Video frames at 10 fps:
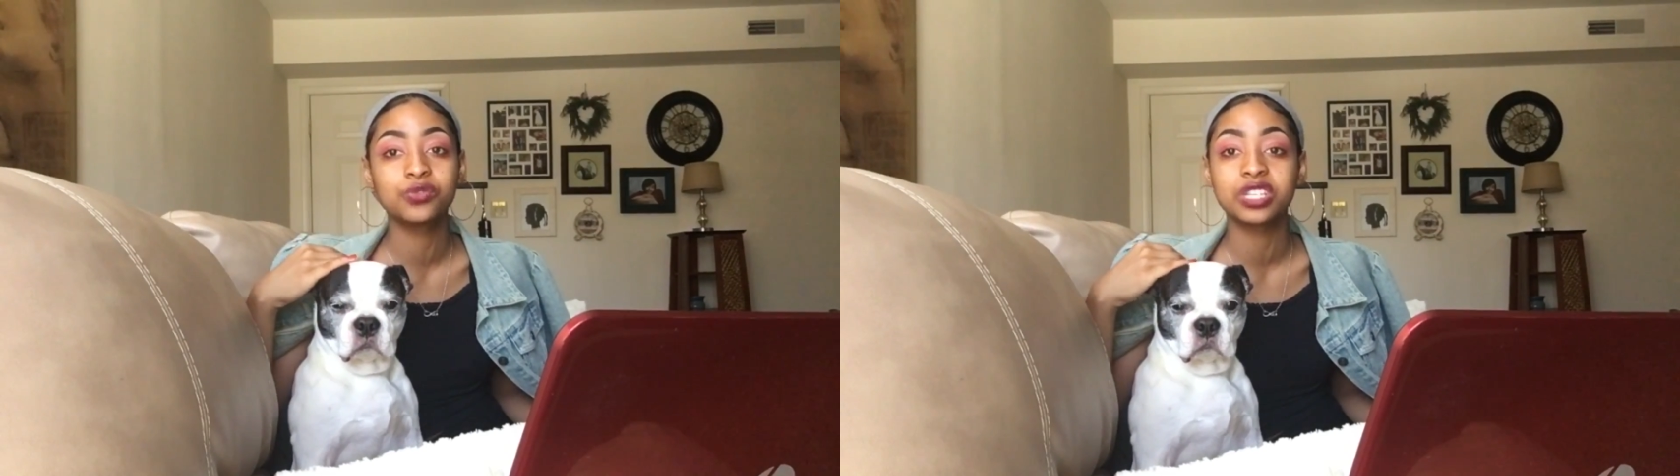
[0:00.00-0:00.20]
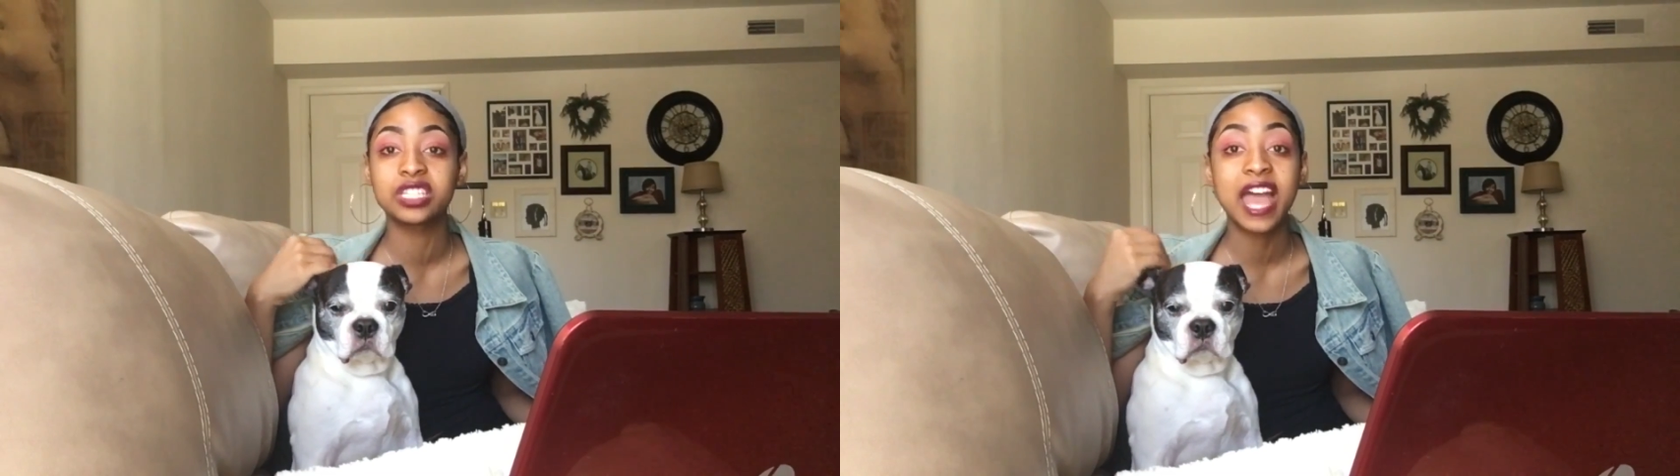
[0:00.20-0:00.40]
You
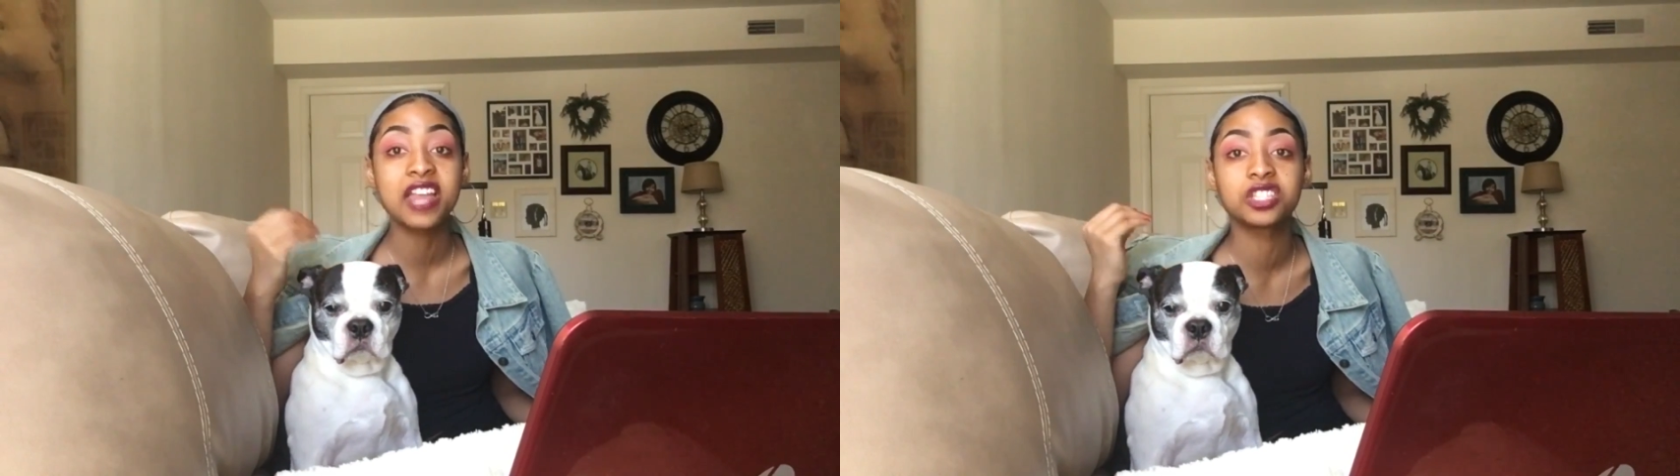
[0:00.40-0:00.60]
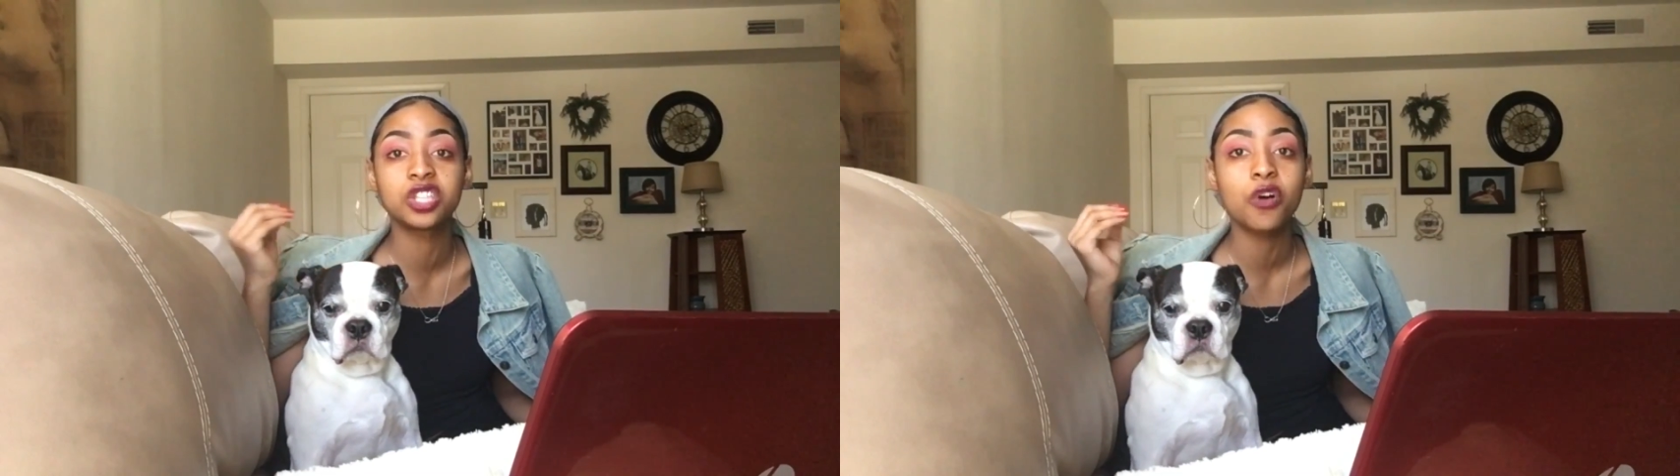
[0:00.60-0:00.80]
just
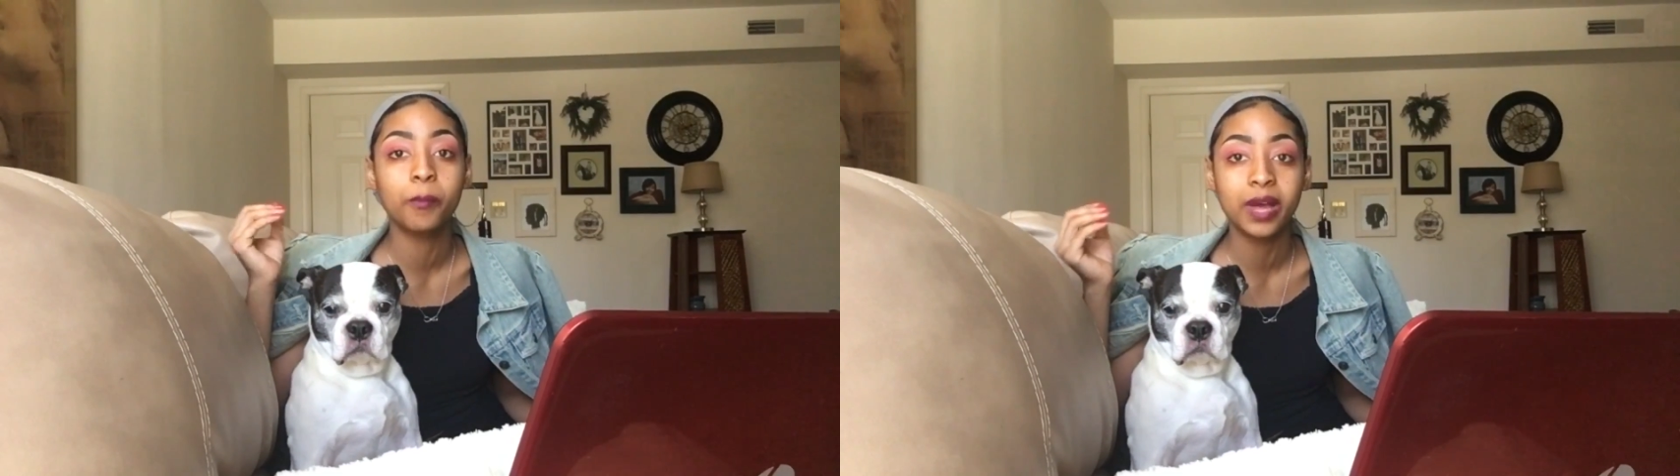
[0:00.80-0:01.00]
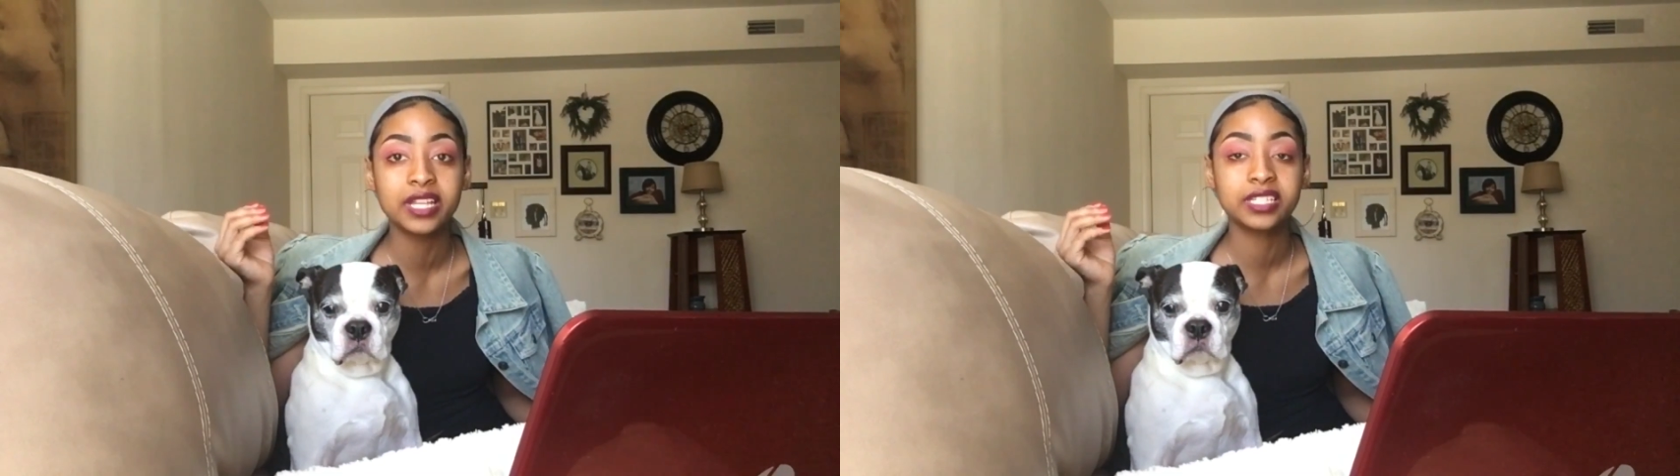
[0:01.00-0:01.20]
had so
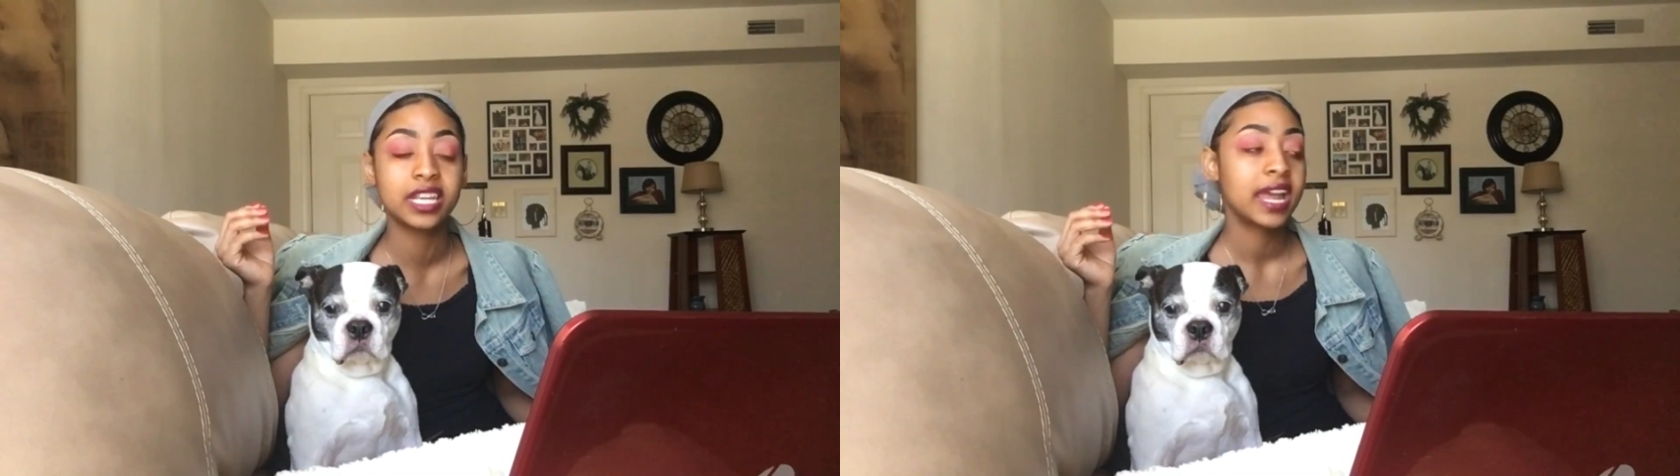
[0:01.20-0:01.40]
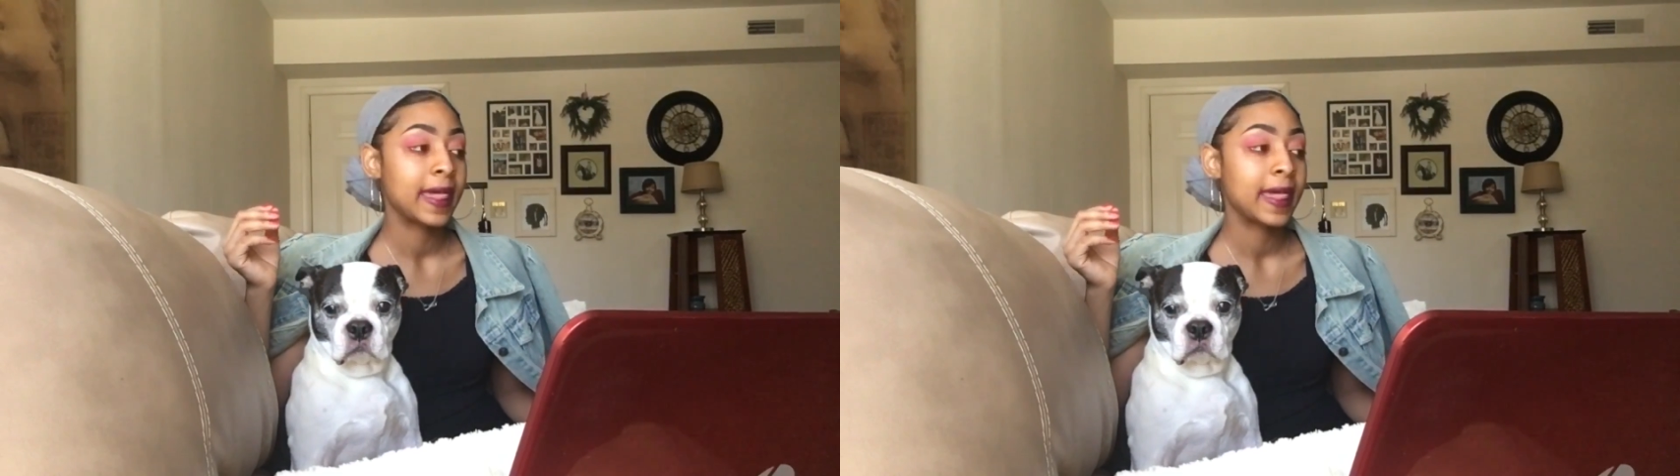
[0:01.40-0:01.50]
much,